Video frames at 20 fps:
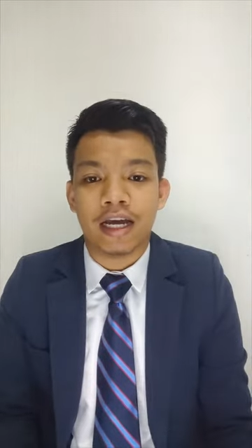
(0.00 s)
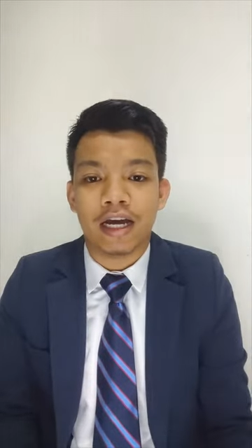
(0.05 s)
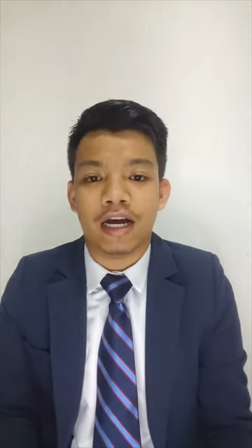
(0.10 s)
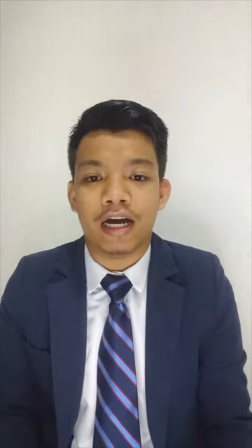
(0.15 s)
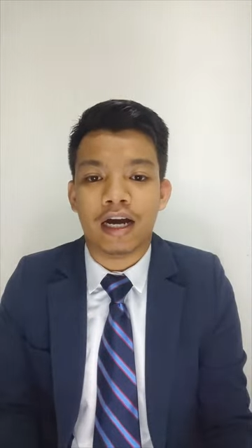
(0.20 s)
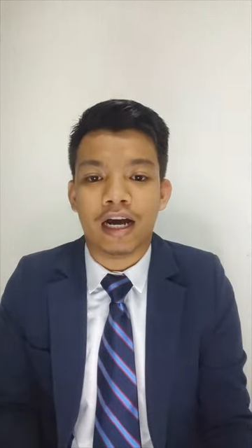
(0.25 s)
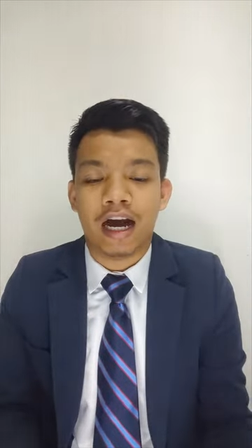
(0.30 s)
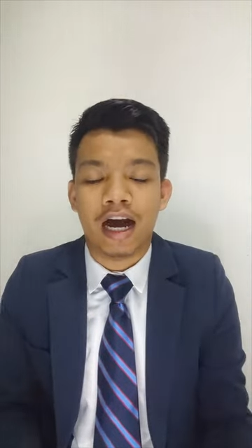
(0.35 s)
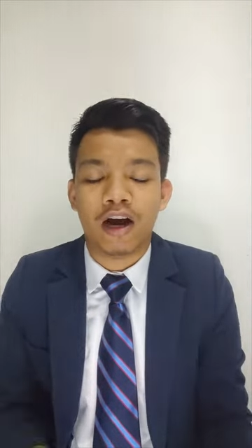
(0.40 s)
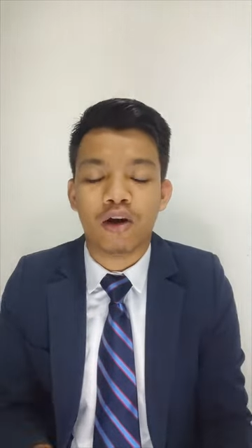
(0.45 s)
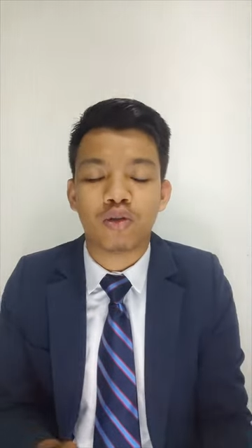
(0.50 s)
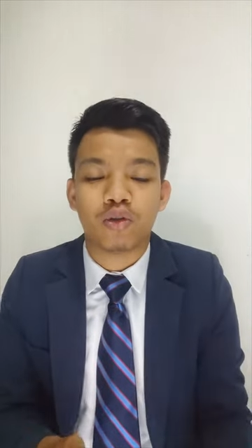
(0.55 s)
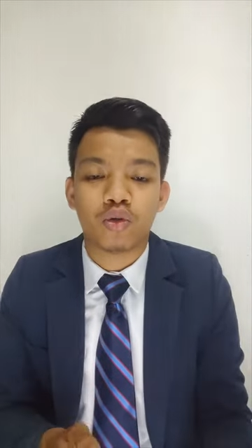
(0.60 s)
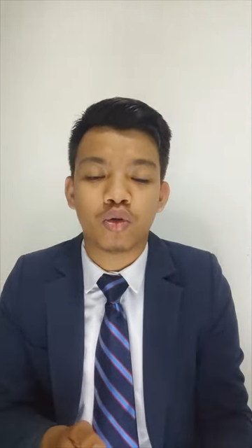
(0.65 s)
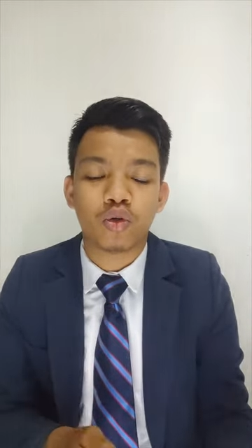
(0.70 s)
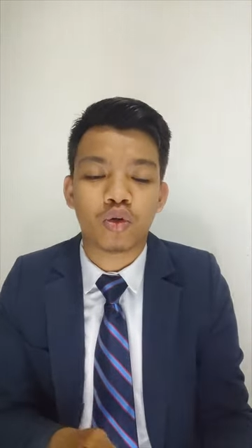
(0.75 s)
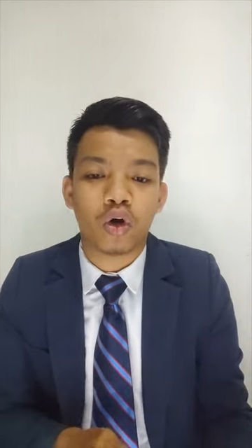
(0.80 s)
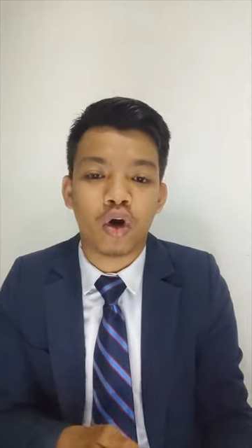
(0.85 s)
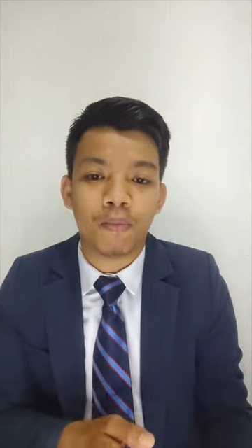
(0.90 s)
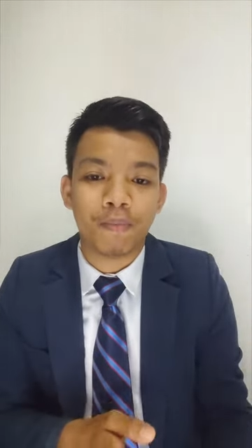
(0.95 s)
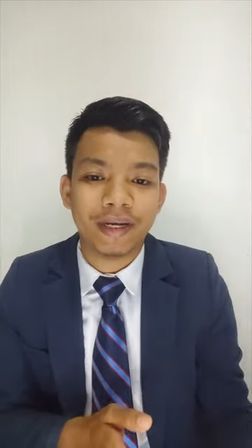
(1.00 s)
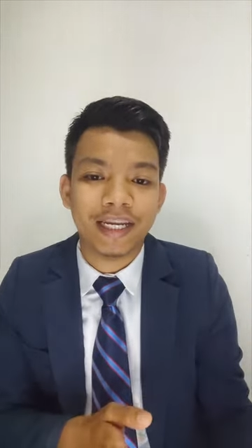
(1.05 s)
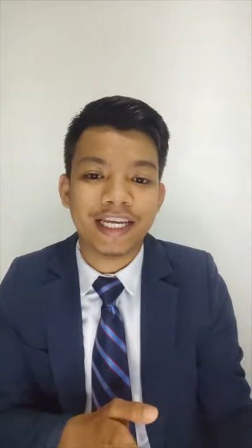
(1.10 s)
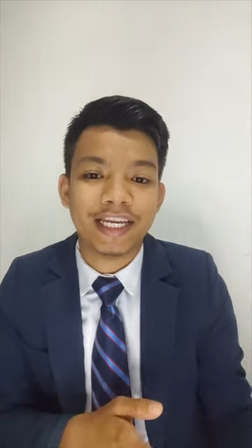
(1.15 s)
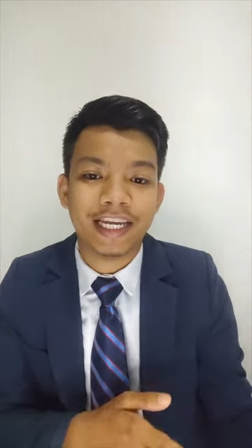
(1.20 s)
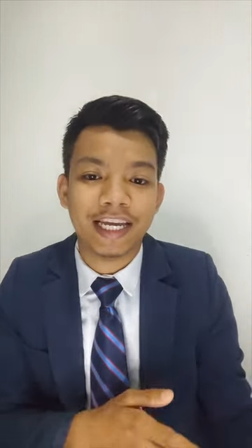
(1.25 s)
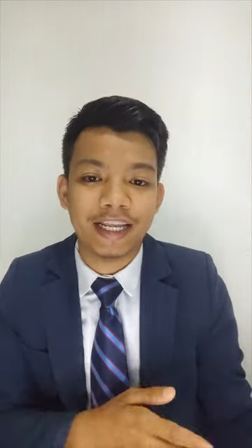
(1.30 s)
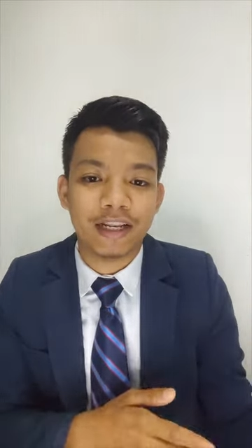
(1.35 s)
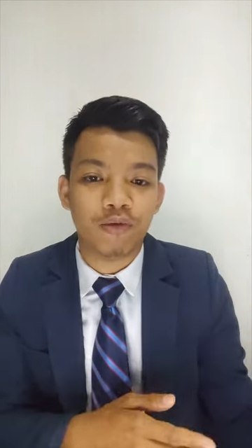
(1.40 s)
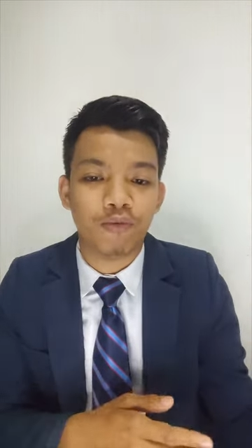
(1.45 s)
how to
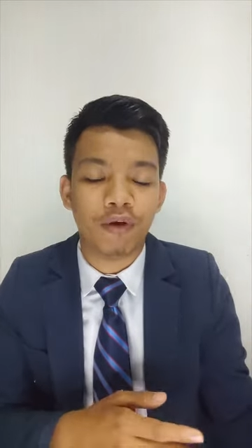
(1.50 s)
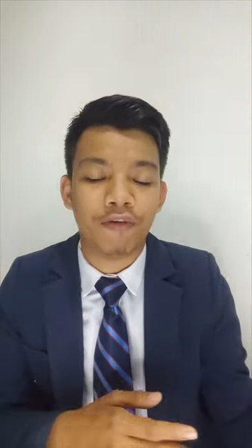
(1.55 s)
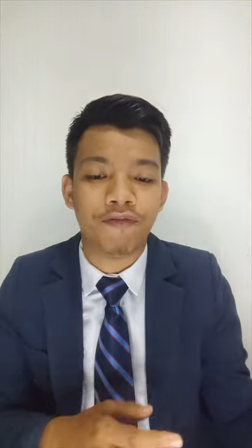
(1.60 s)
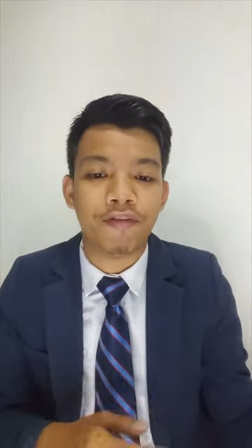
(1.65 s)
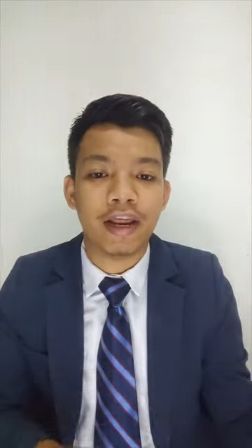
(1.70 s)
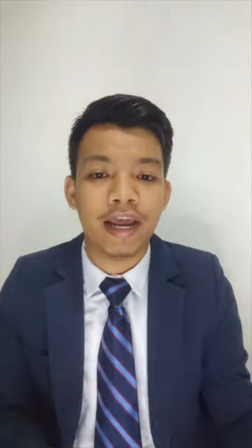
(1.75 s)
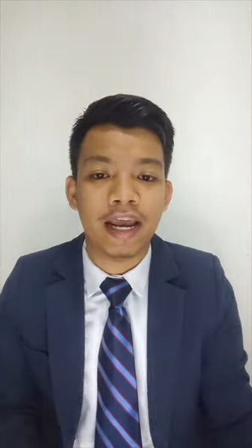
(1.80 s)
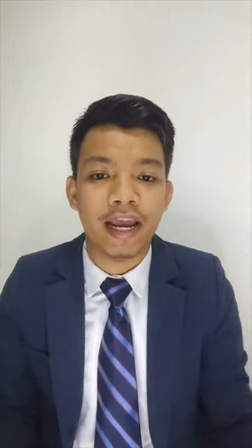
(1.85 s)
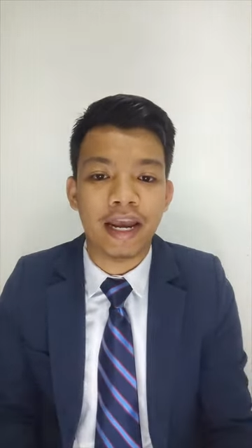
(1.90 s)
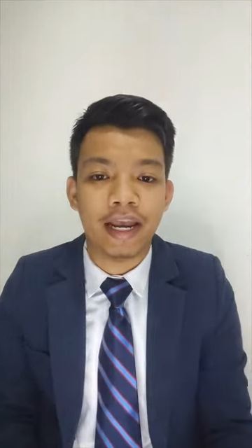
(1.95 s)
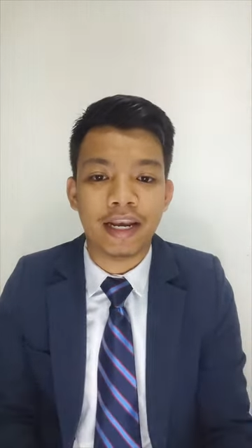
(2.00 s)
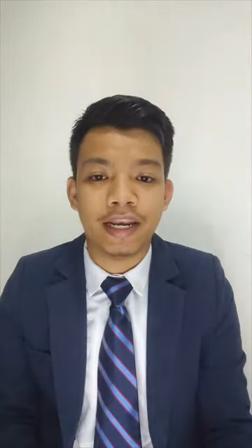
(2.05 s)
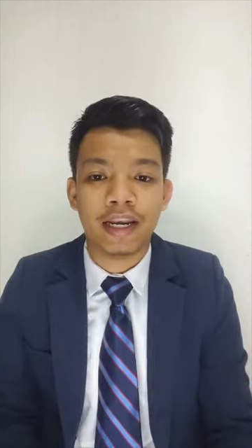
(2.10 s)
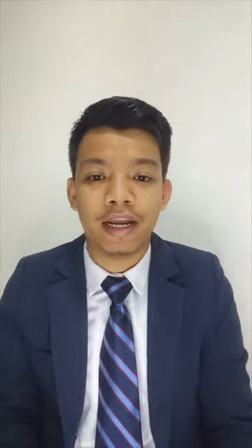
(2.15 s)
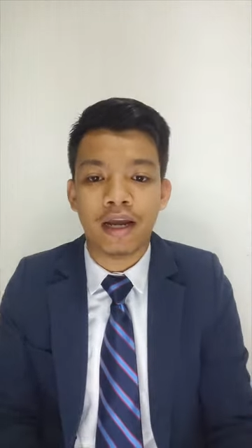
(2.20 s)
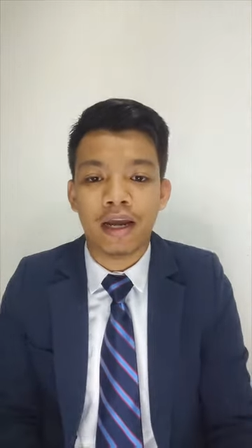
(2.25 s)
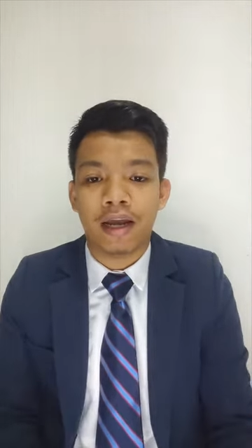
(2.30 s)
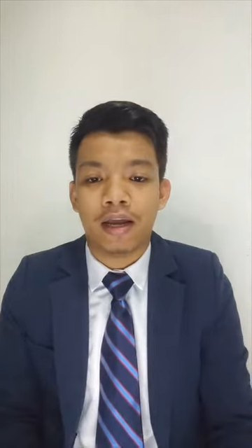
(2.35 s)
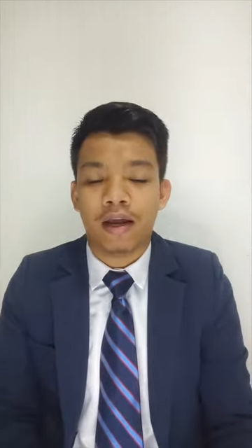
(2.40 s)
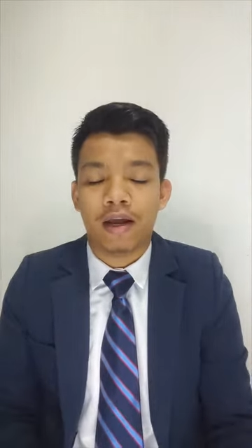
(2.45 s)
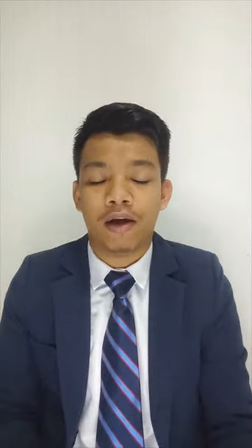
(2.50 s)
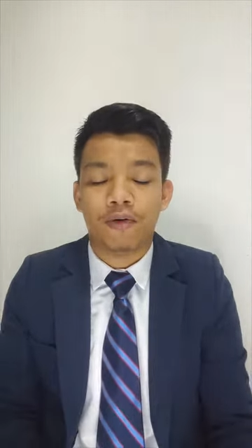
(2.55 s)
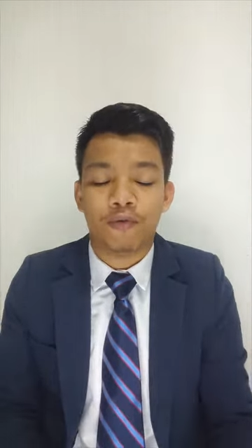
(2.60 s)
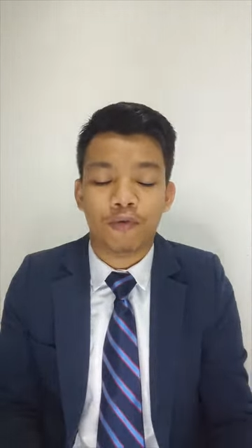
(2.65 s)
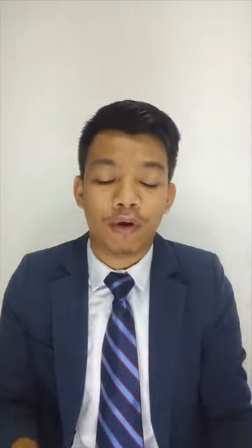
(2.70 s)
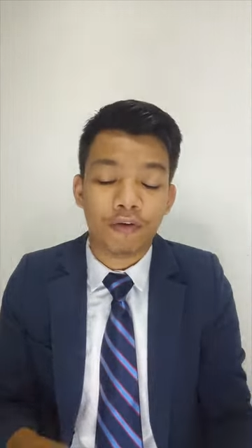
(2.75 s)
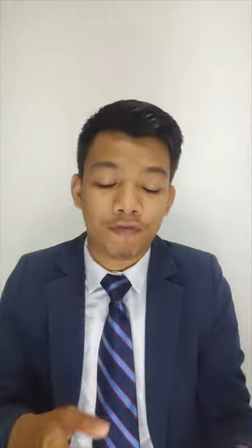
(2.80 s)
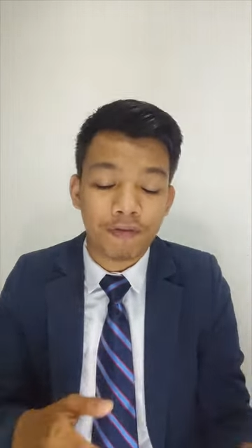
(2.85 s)
communicate with them. In